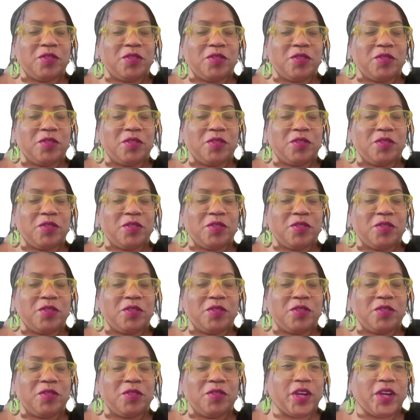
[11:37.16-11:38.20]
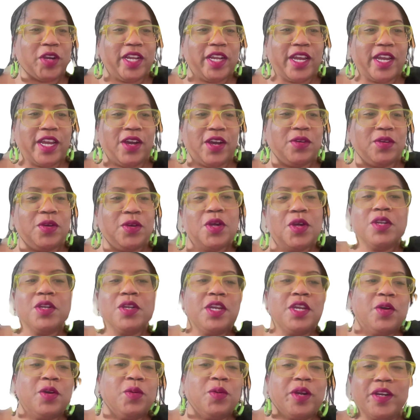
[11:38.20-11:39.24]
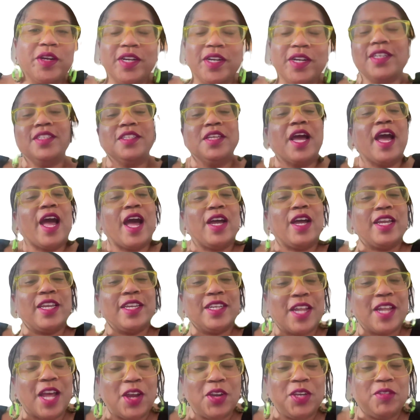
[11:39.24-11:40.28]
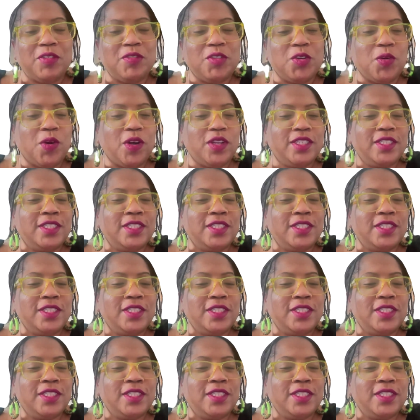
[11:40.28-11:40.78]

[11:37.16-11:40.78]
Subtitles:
for me either. It's like grayed out. No worries. I'll give you all